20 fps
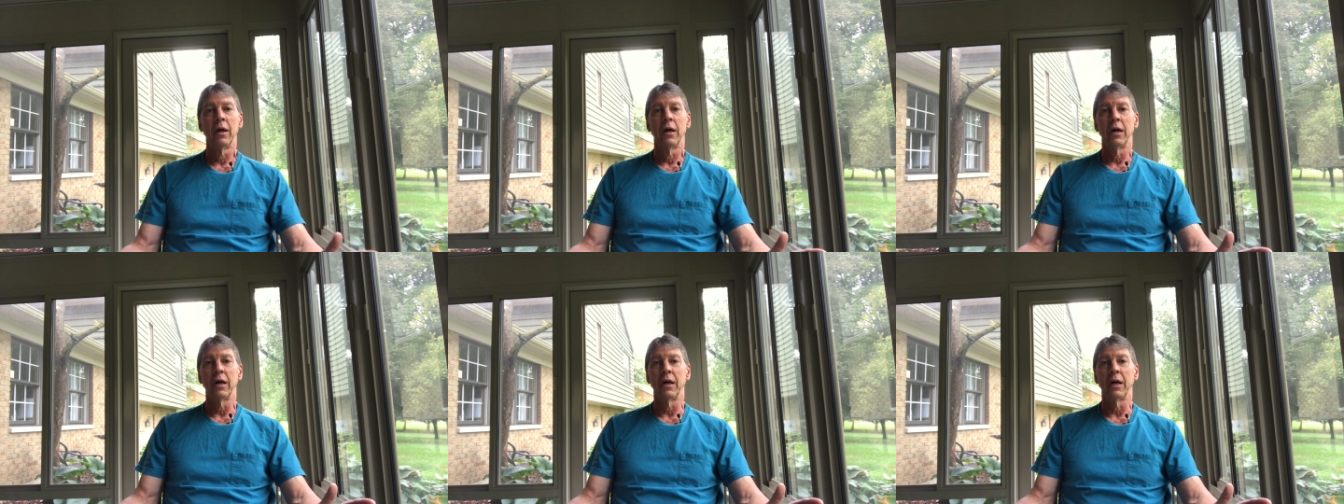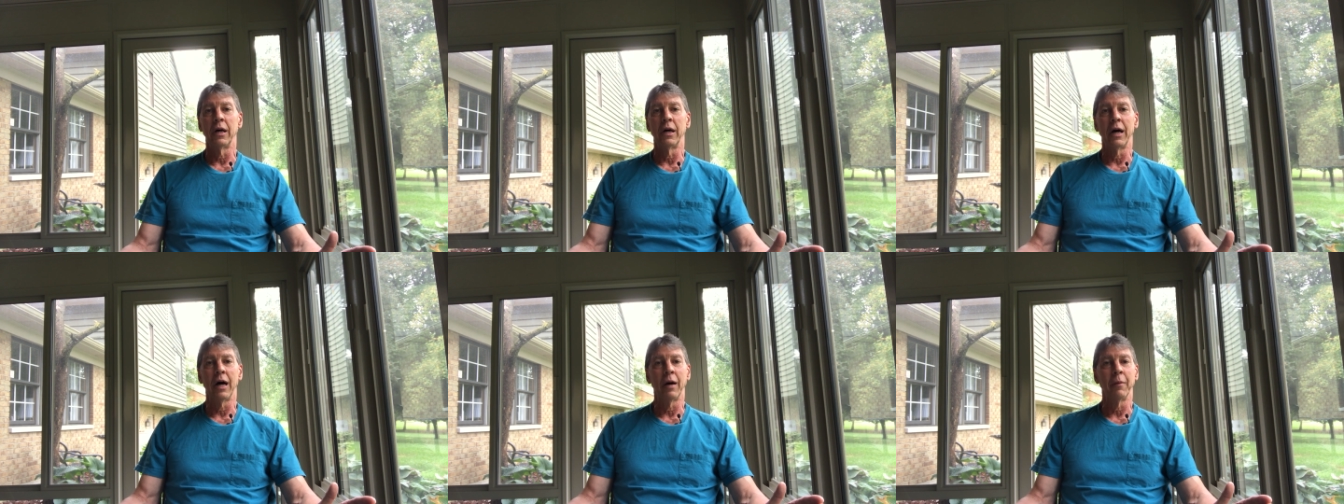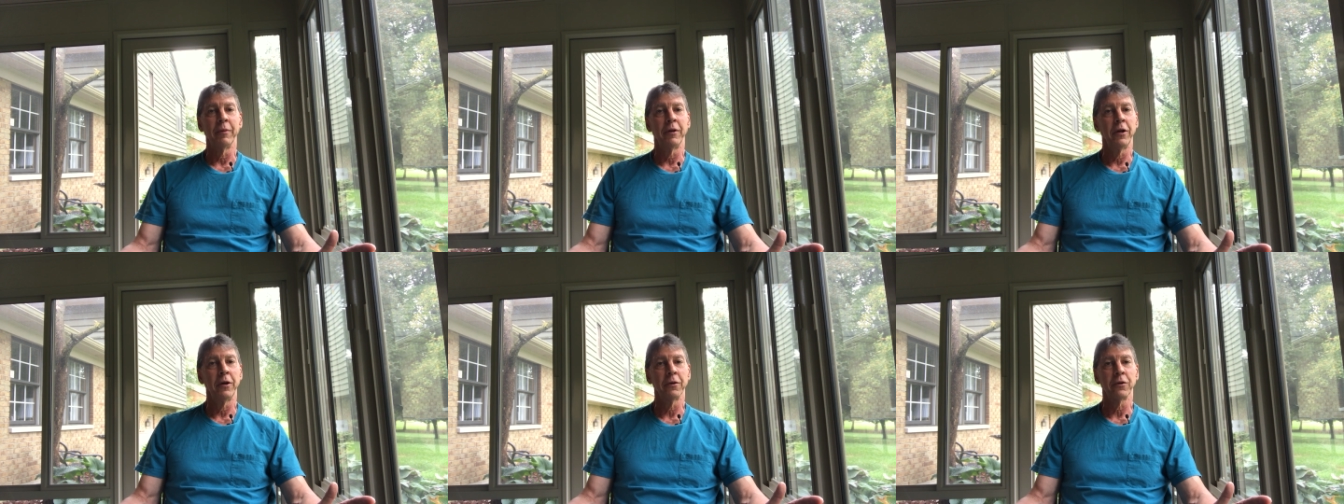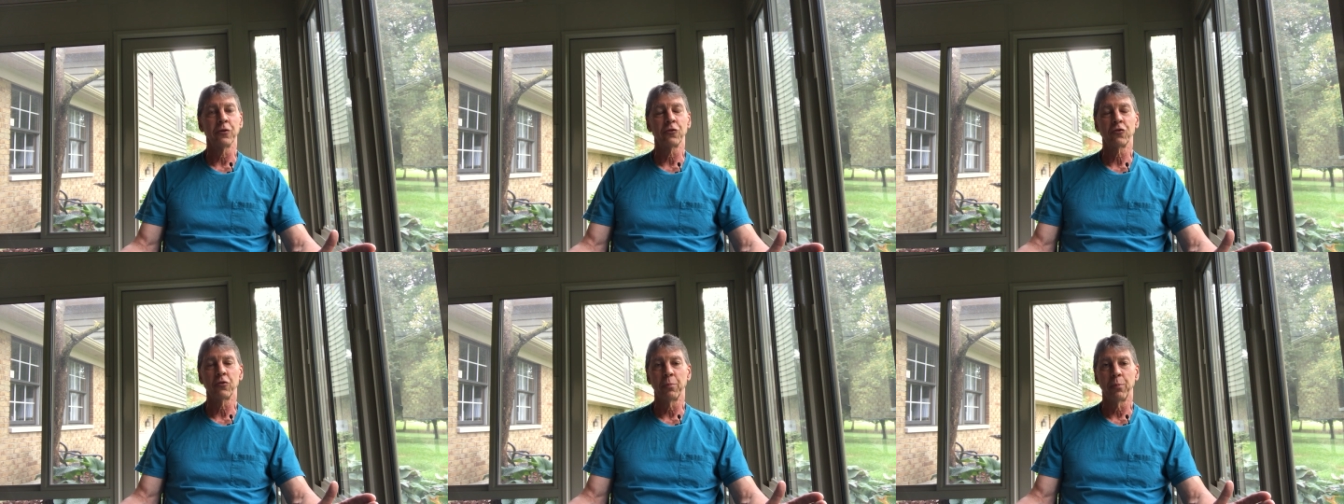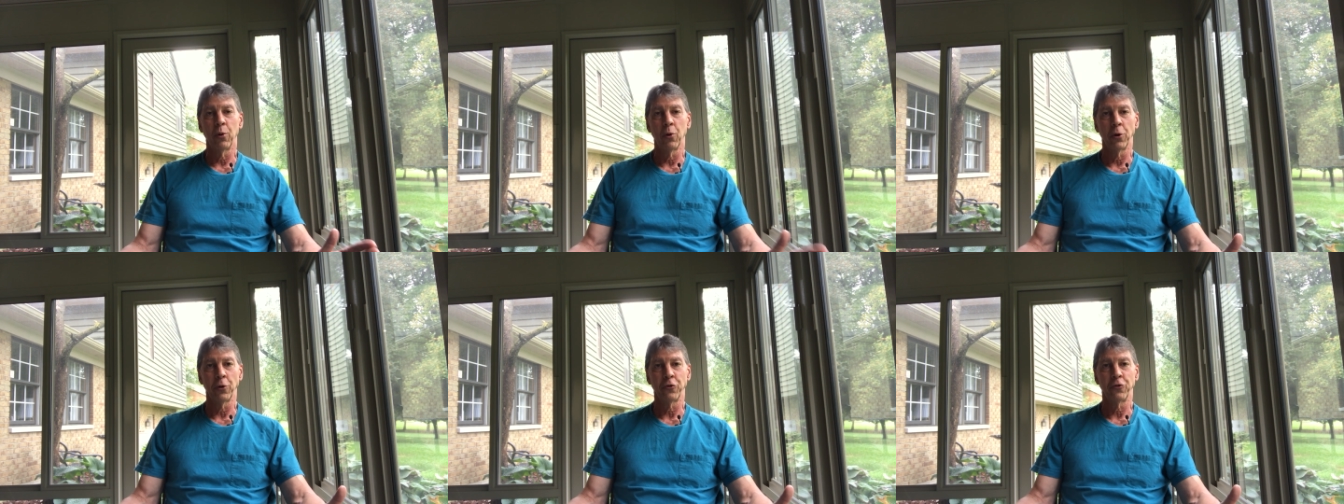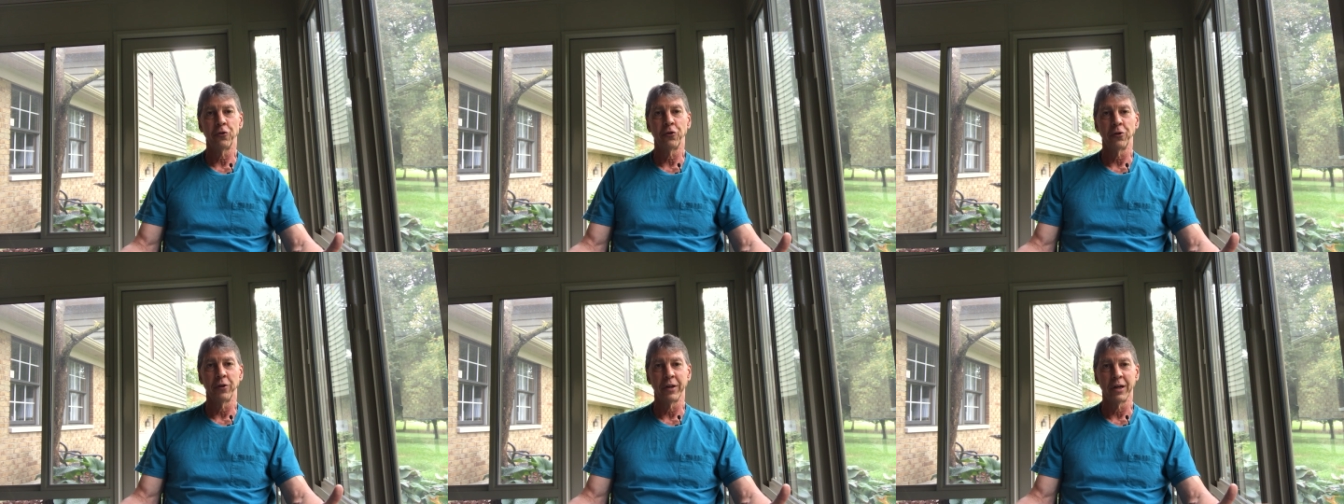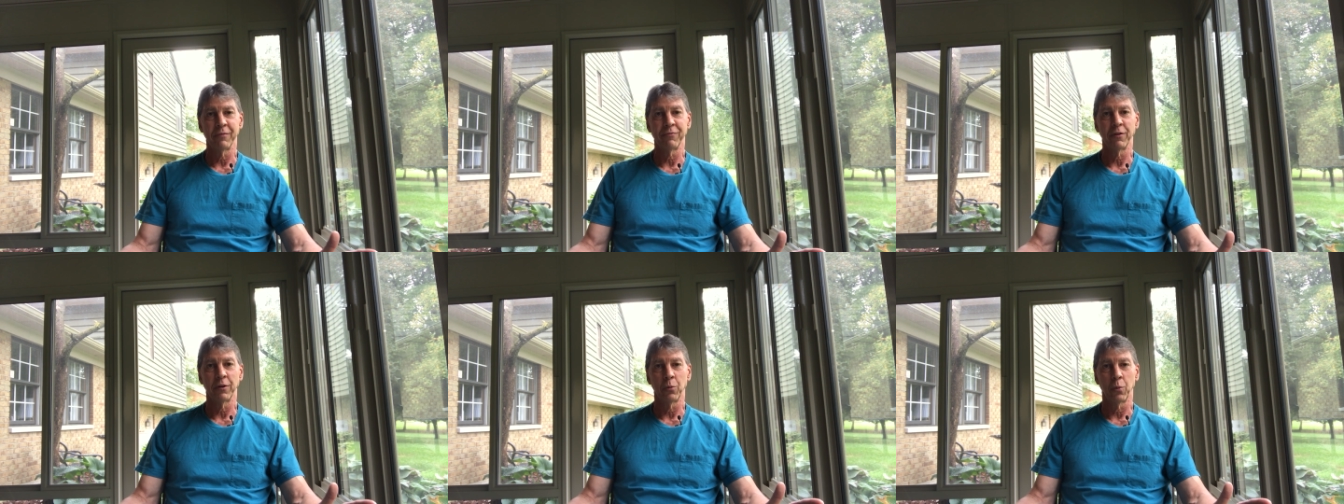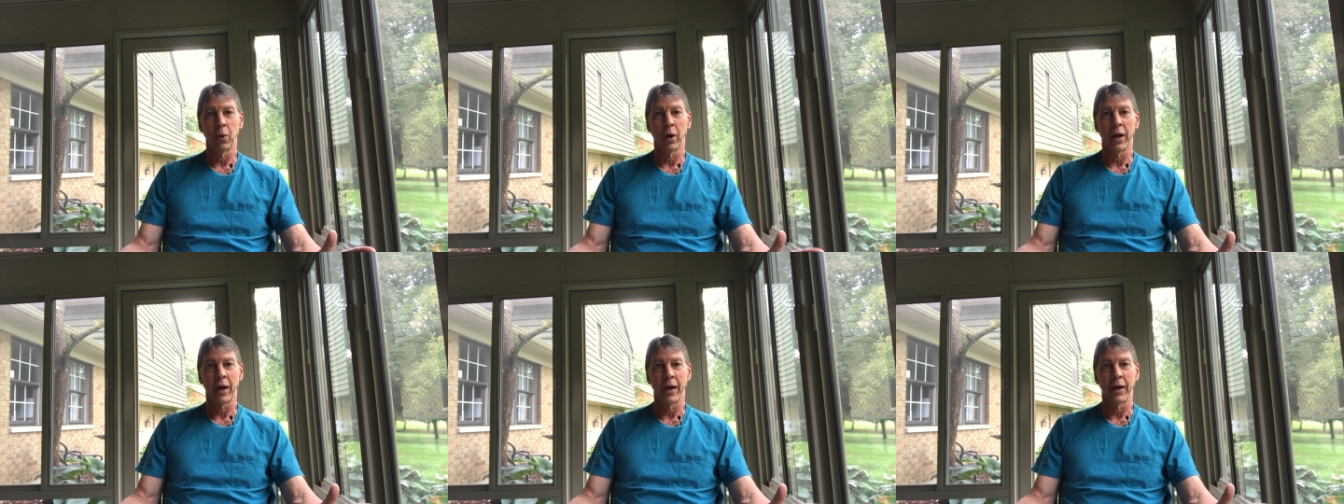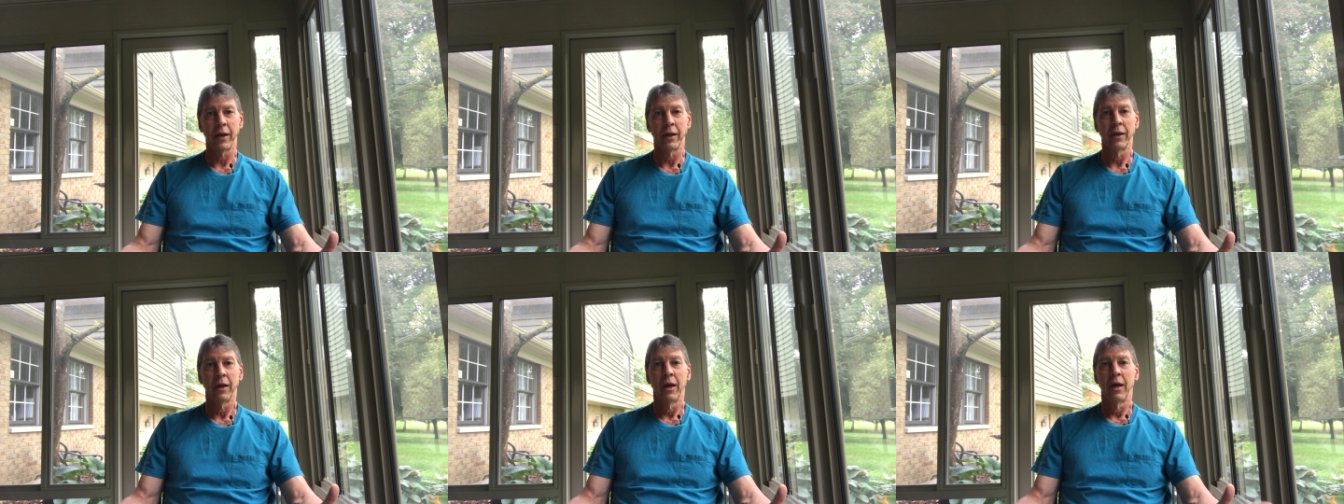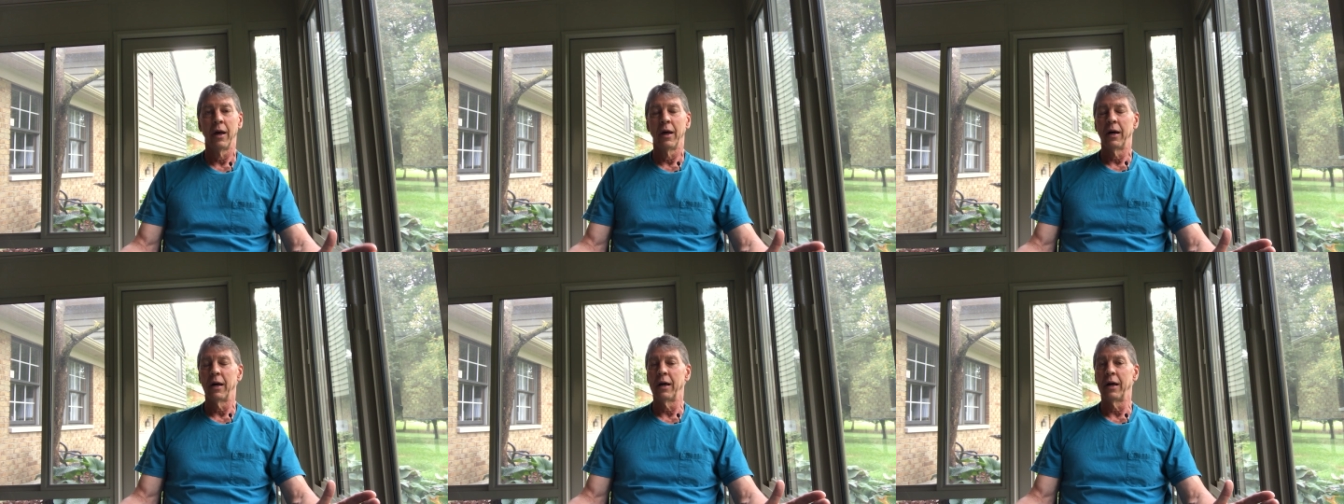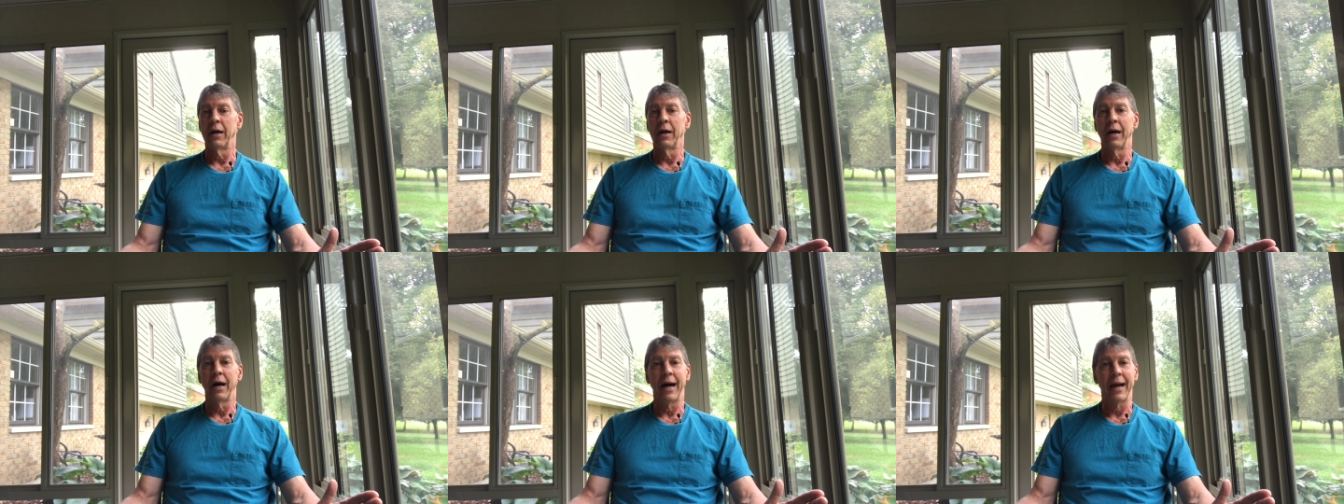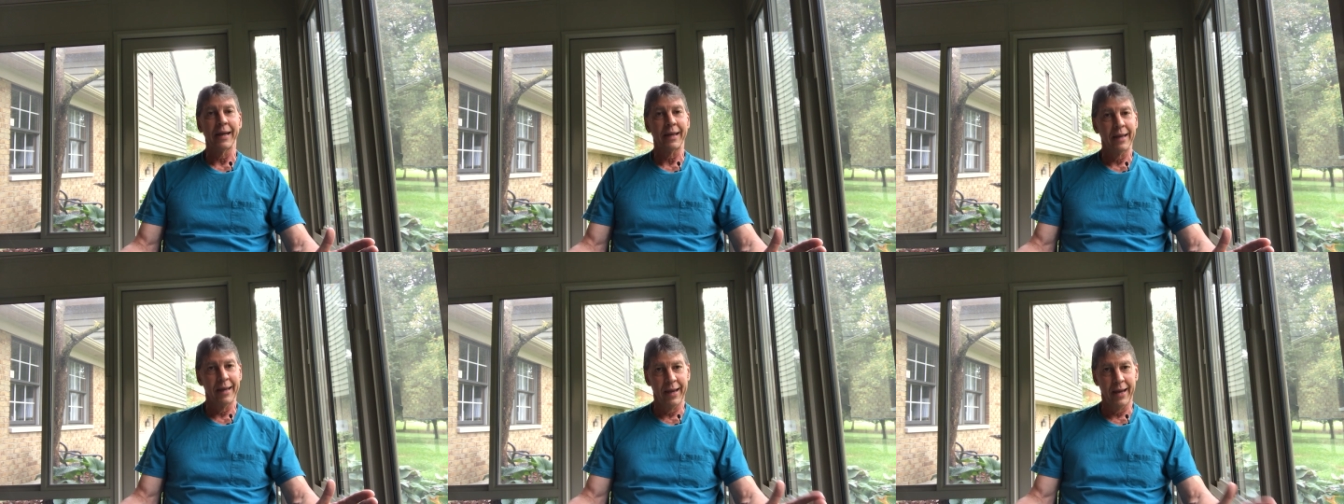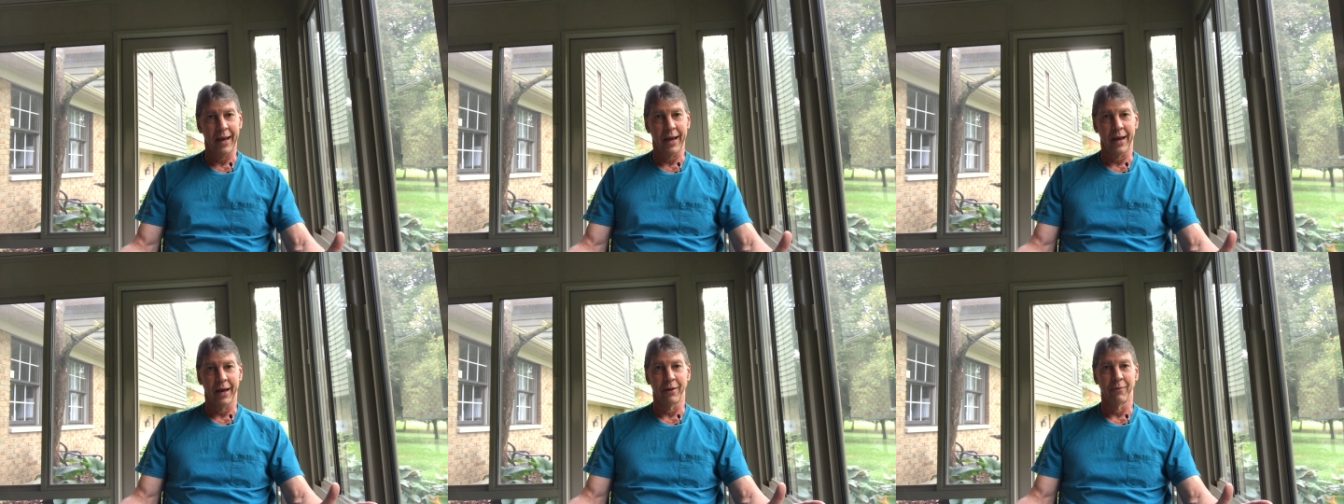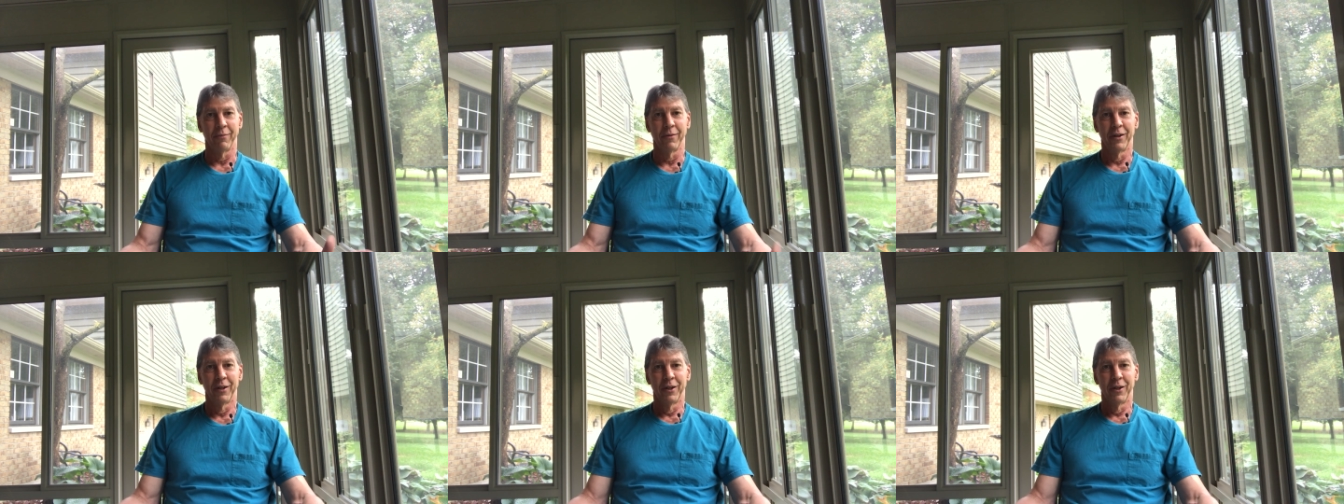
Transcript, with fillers: Uh, I'm here to support you in every way uh, I can.